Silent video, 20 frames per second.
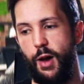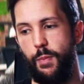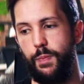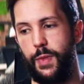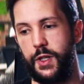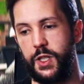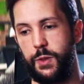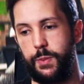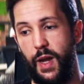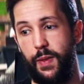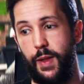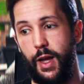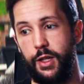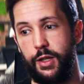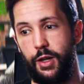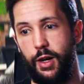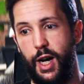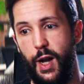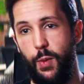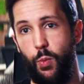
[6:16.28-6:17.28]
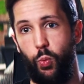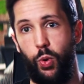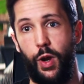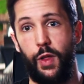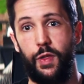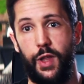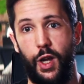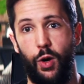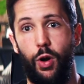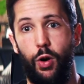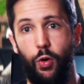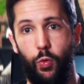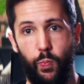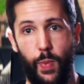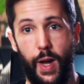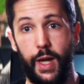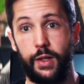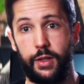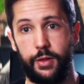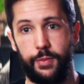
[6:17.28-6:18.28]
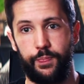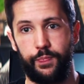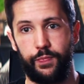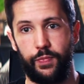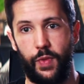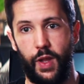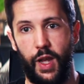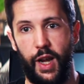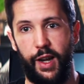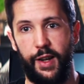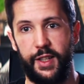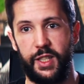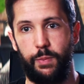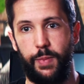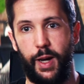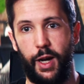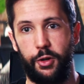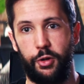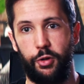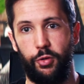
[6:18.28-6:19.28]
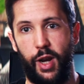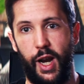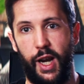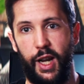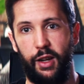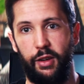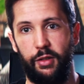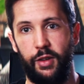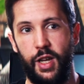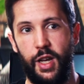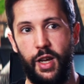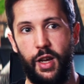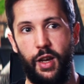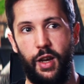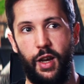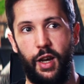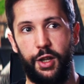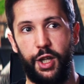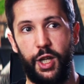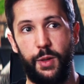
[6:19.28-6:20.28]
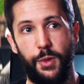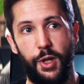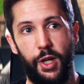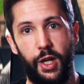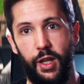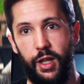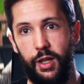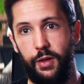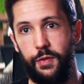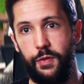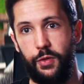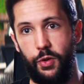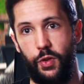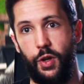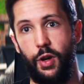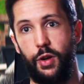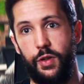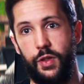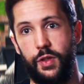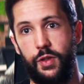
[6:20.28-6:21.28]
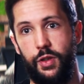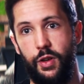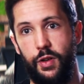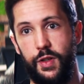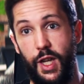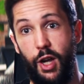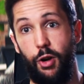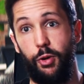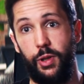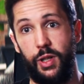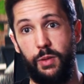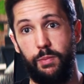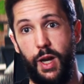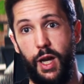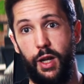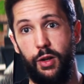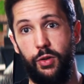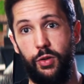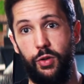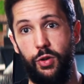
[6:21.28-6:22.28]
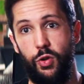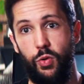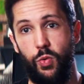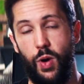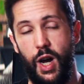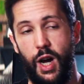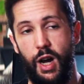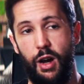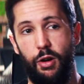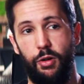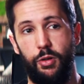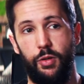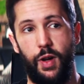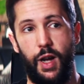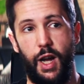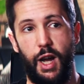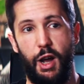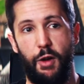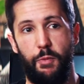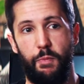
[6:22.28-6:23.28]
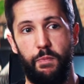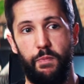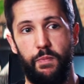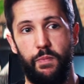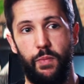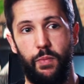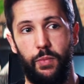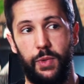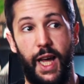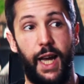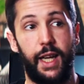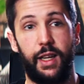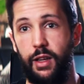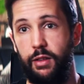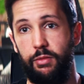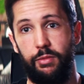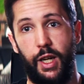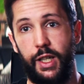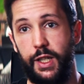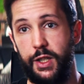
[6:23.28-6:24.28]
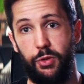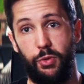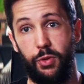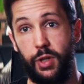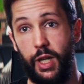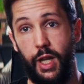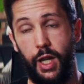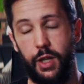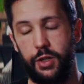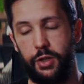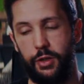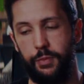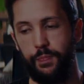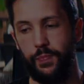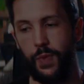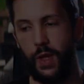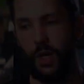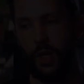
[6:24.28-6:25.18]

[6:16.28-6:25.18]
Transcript: They'll spend that time with their old mate. And it's about creating a community for those elderly men who are lacking any sort of connection.